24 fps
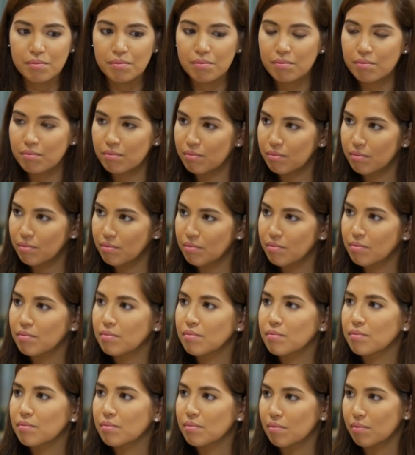
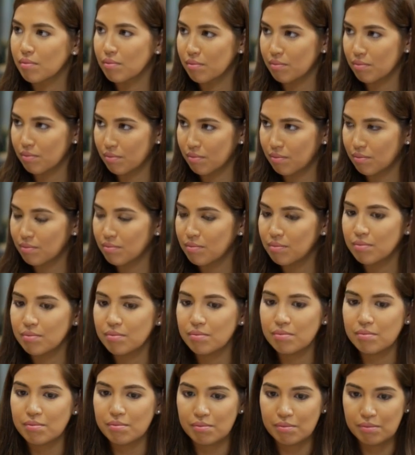
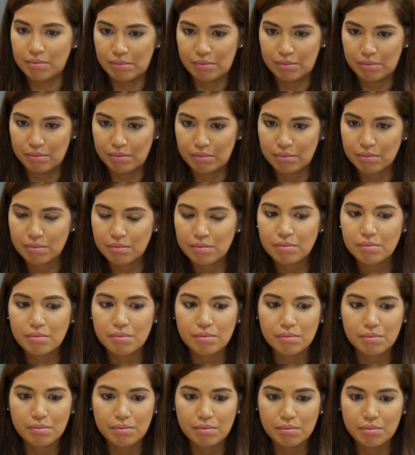
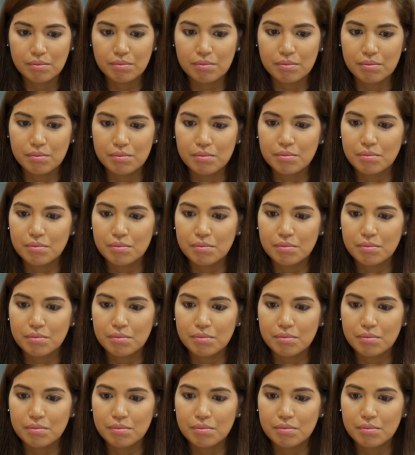No words are spoken by the person on screen.